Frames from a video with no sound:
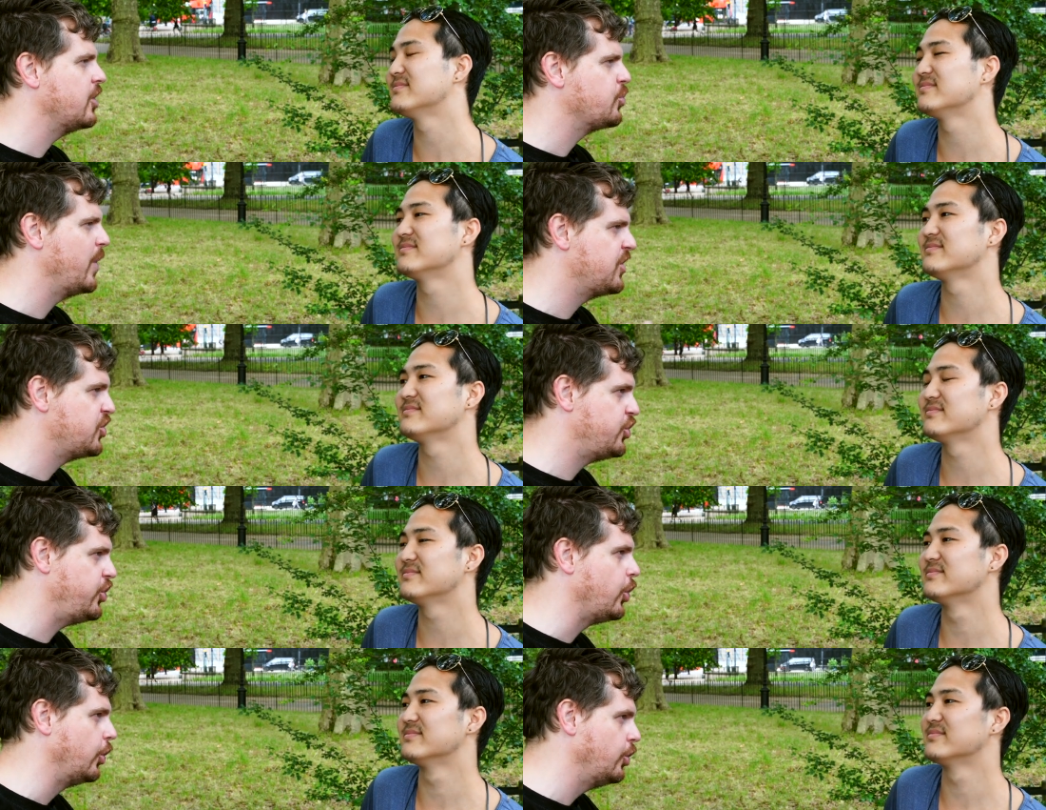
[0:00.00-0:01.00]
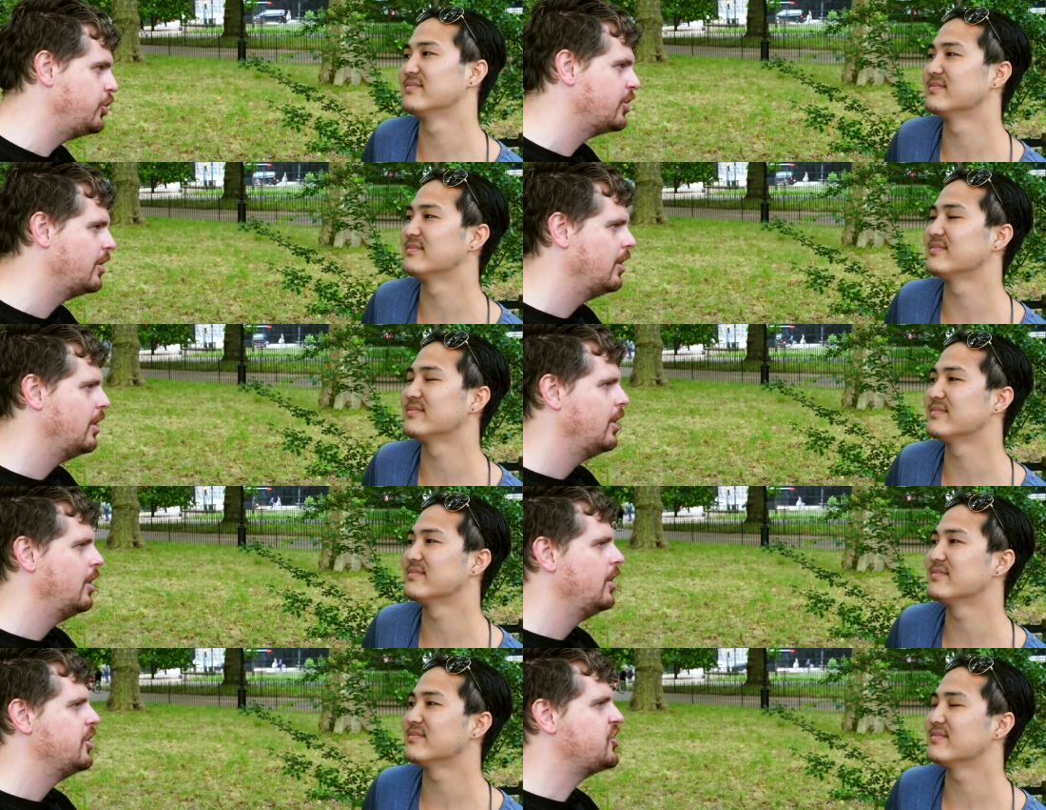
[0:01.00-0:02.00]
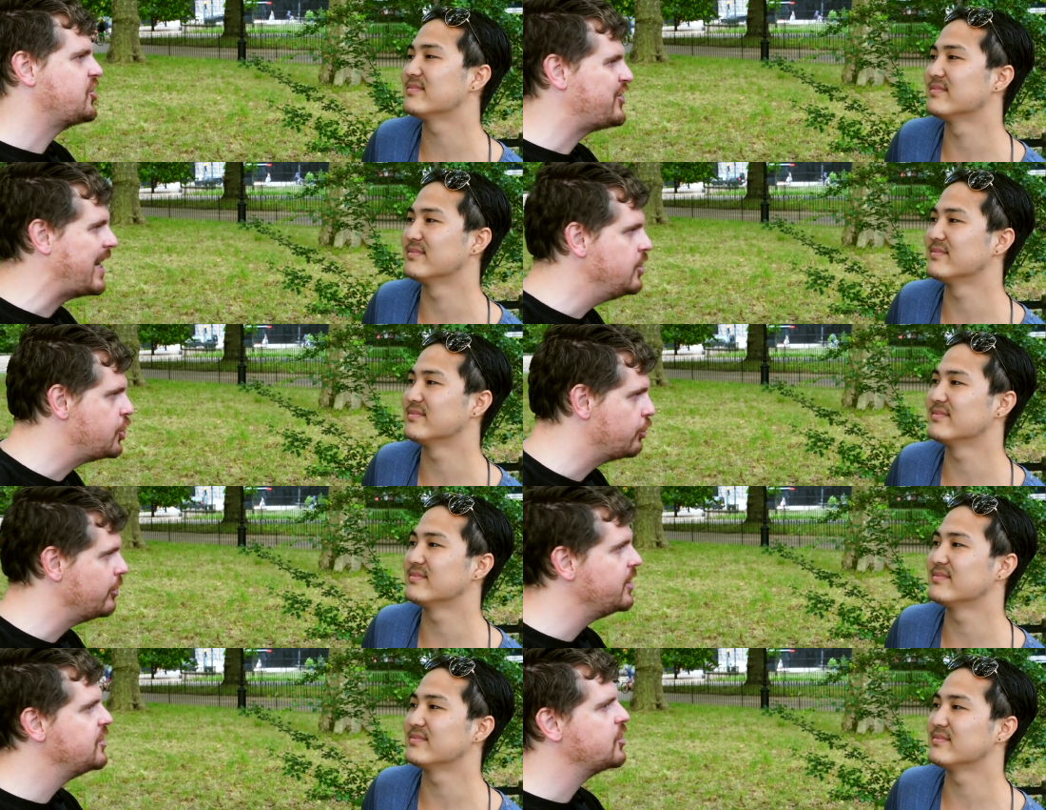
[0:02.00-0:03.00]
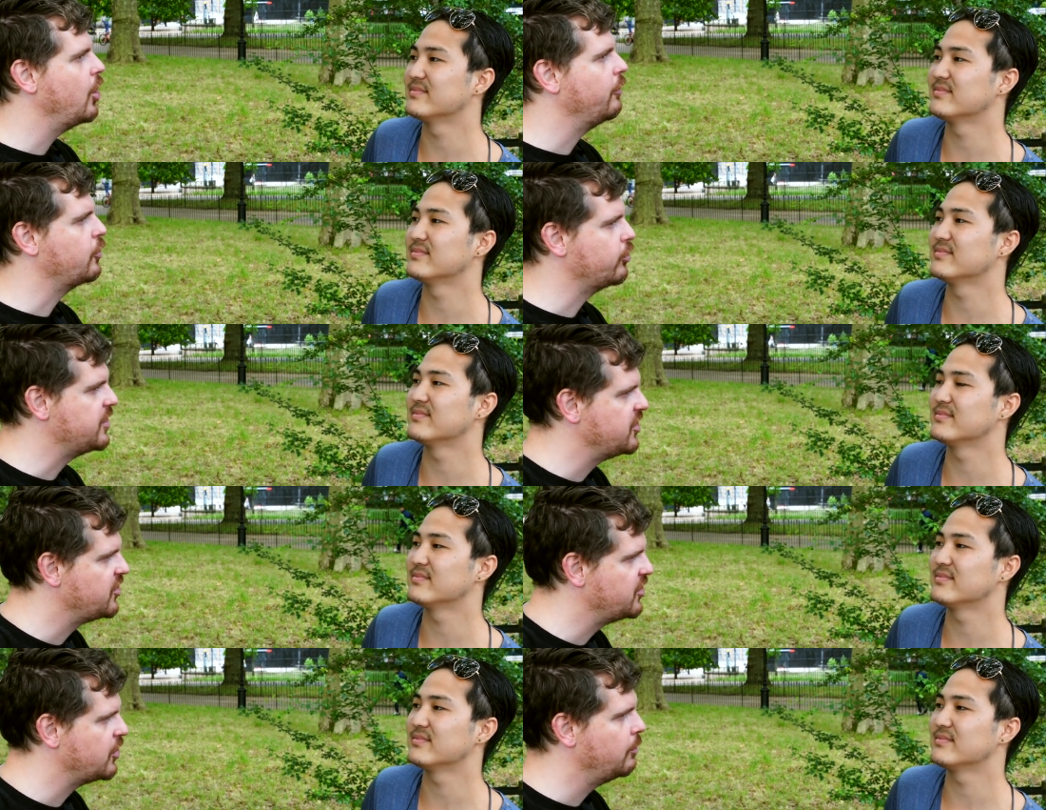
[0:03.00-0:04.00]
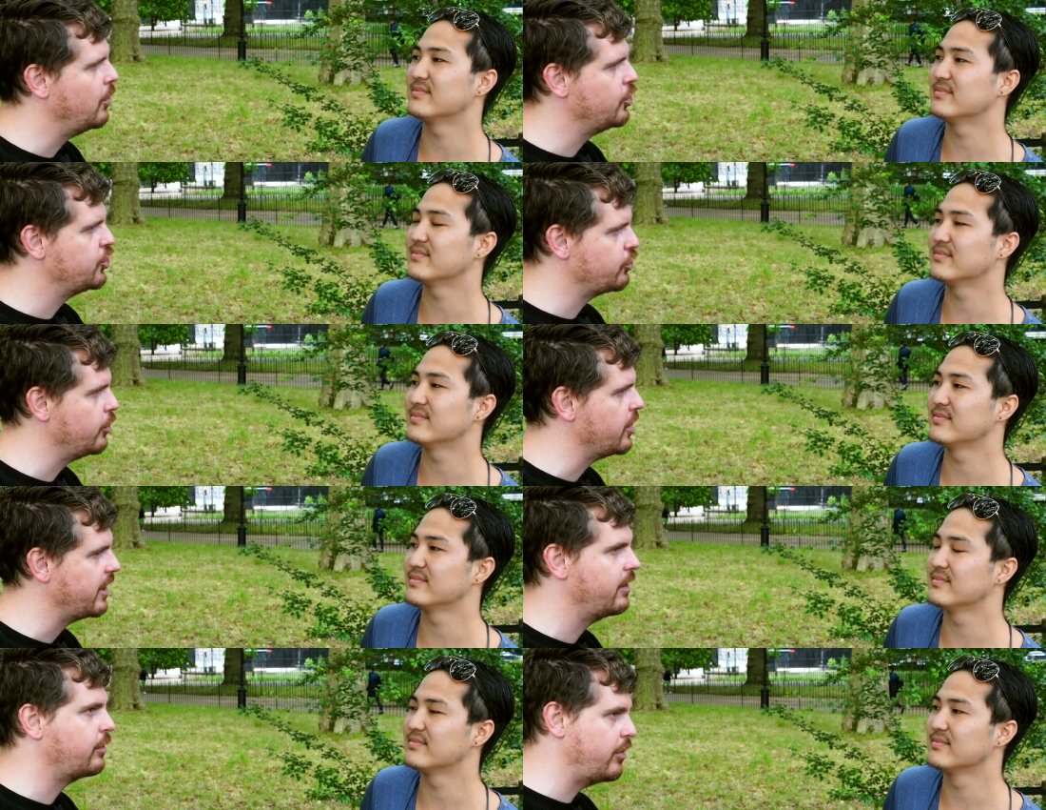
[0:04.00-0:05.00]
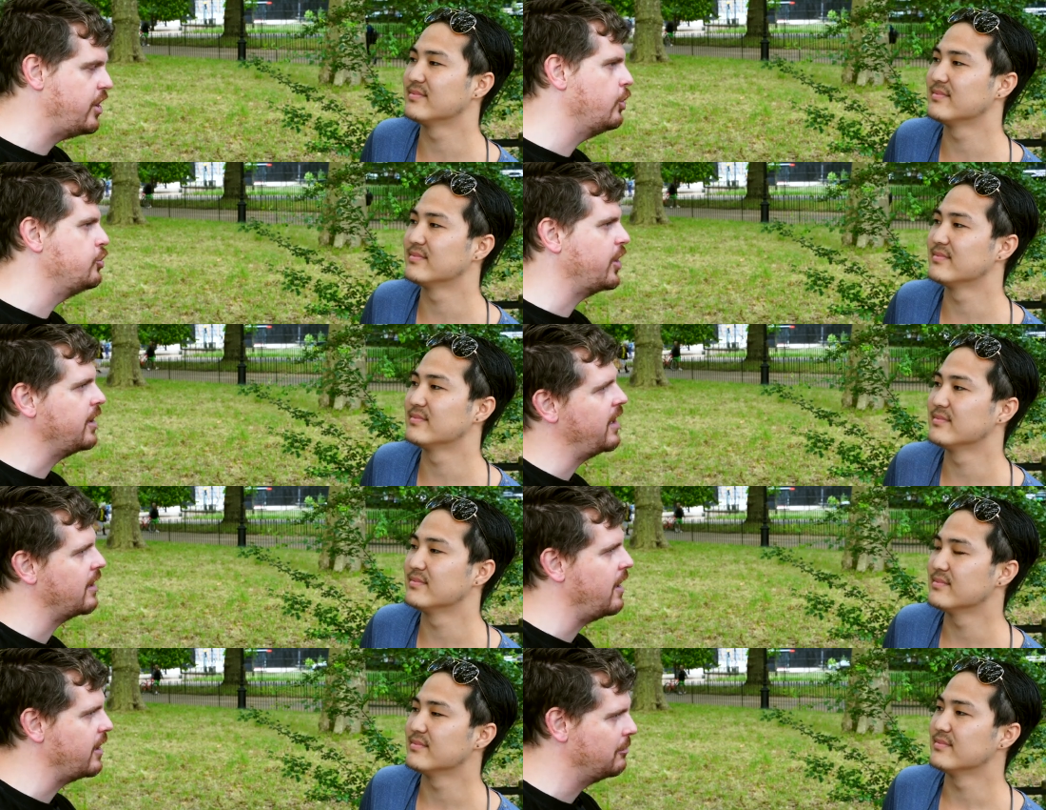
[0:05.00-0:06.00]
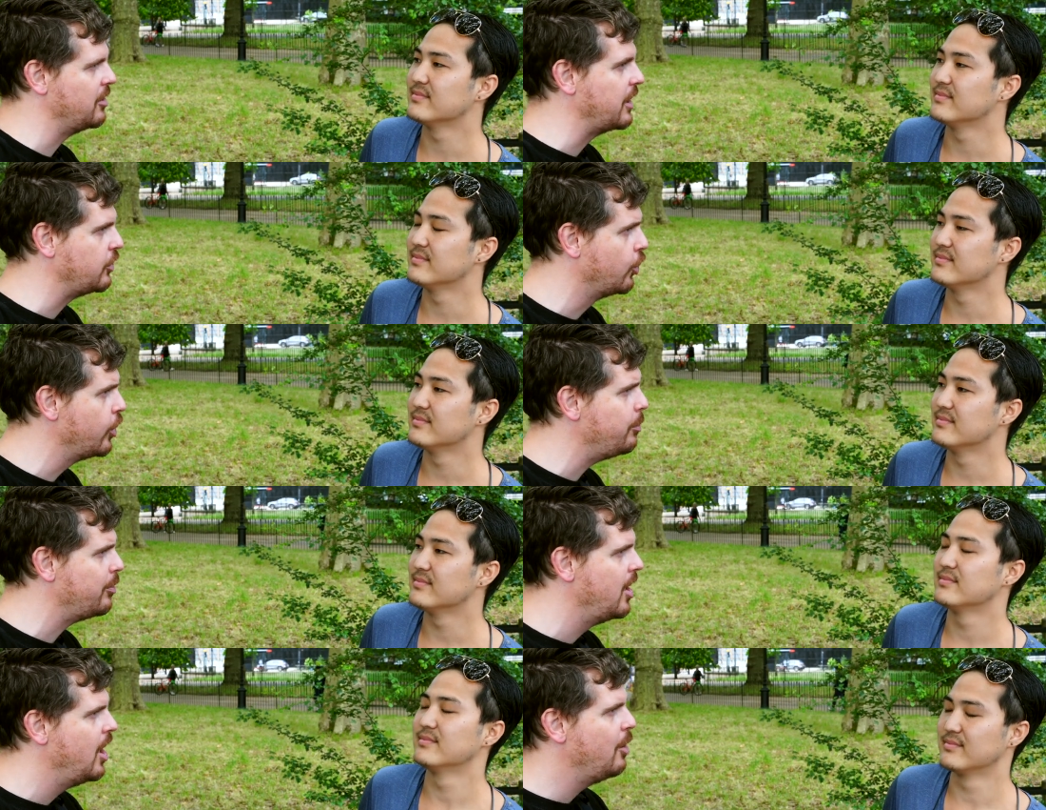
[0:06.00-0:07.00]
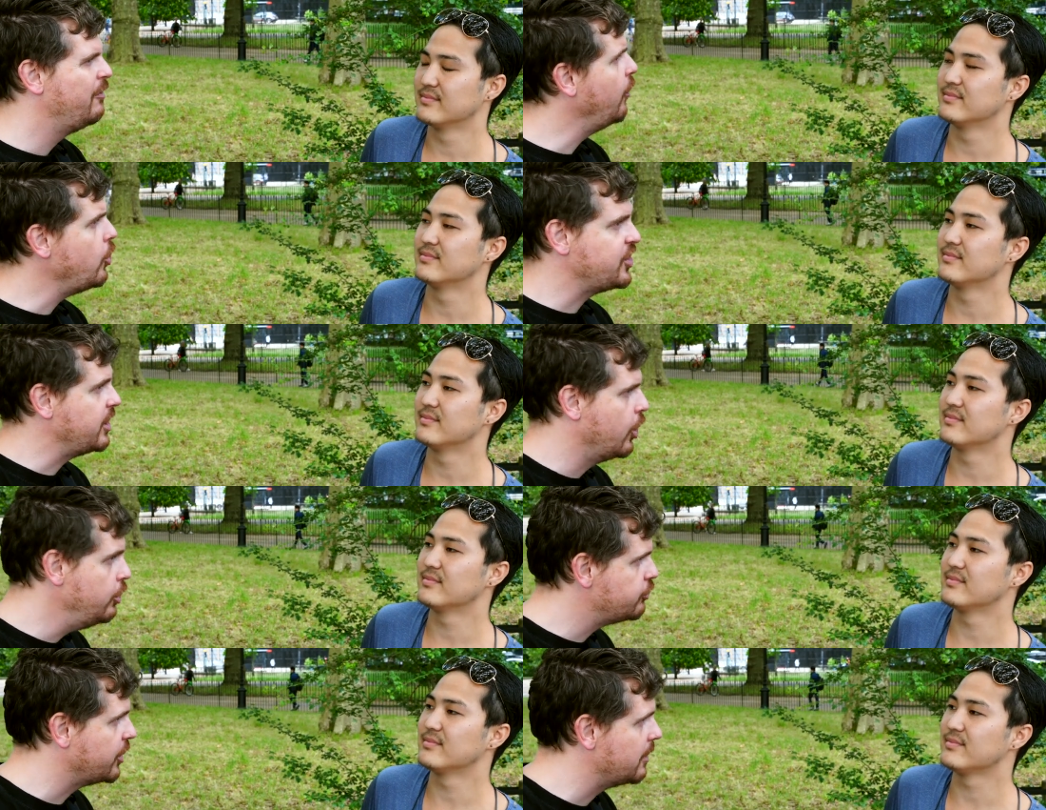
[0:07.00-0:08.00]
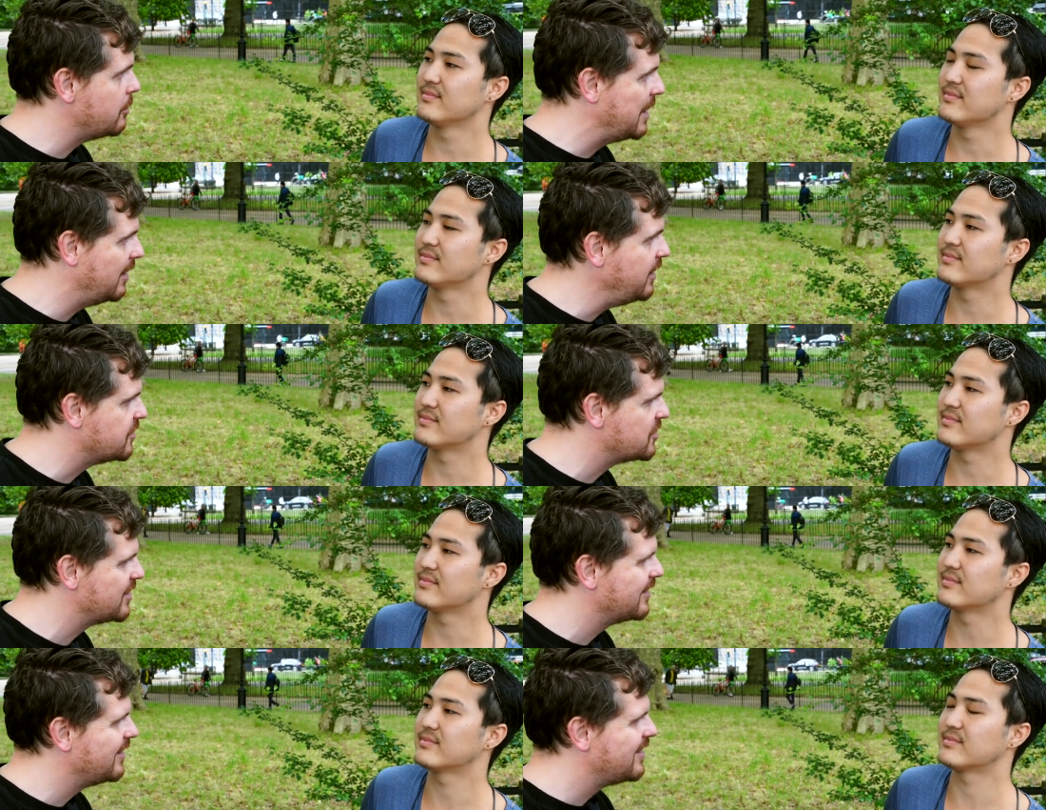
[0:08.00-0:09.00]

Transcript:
Speaker 1: has withstood centuries of criticism and scrutiny. three hundred in the Enlightenment in Europe, fourteen hundred in the Middle East.